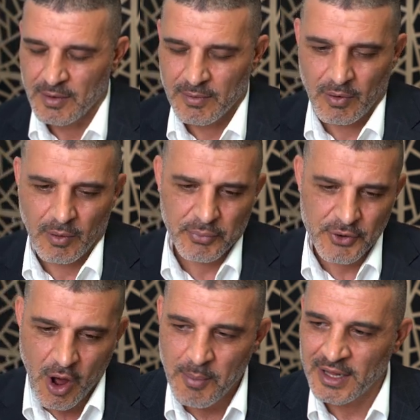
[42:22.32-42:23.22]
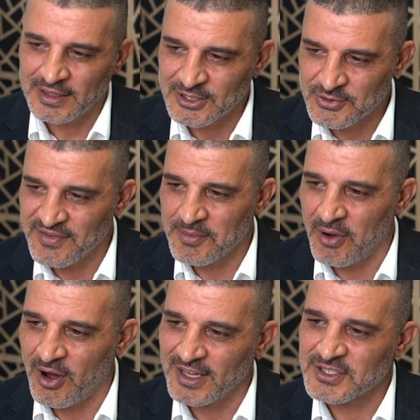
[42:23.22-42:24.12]
or predominantly driven
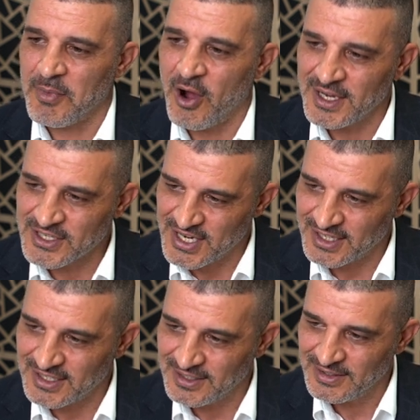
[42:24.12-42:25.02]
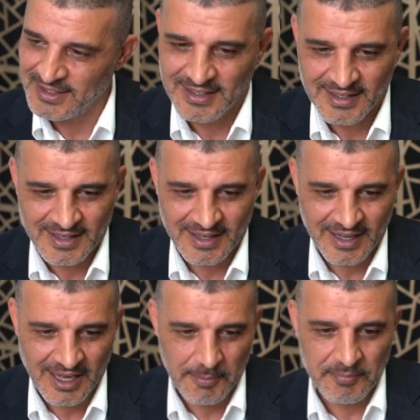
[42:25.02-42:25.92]
by its mining sector.
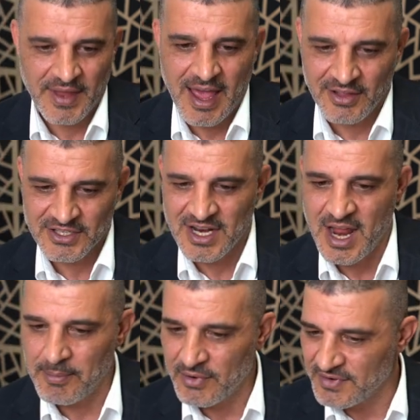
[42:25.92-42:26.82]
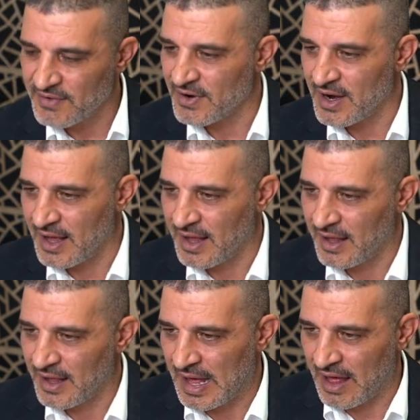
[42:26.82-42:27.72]
Now there's a number of different
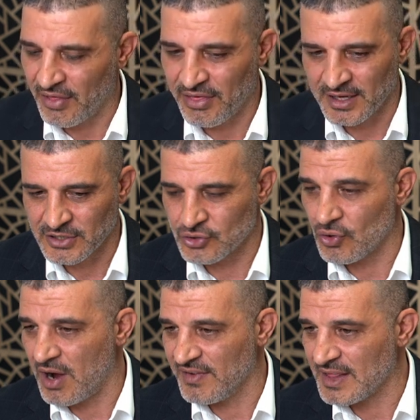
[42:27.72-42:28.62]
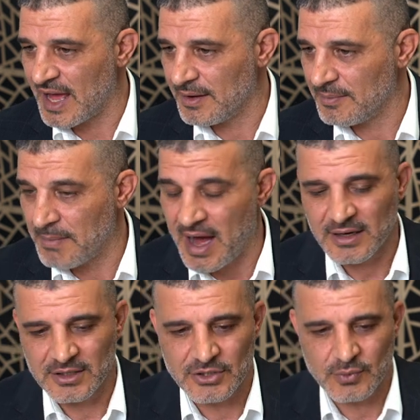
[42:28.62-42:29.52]
other things driving that
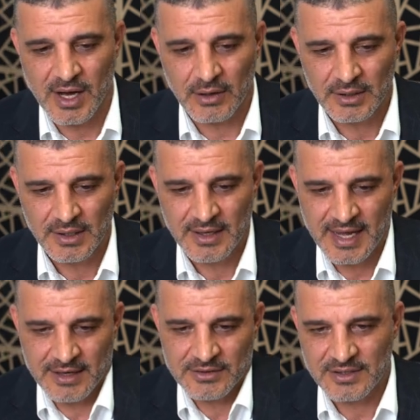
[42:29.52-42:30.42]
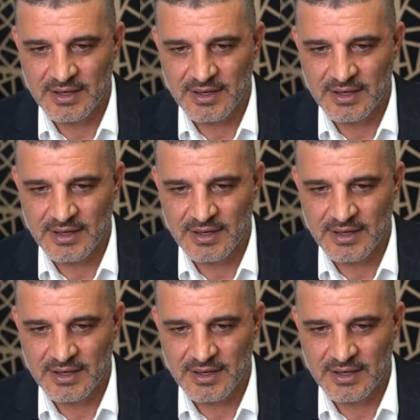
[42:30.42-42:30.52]
market as well. And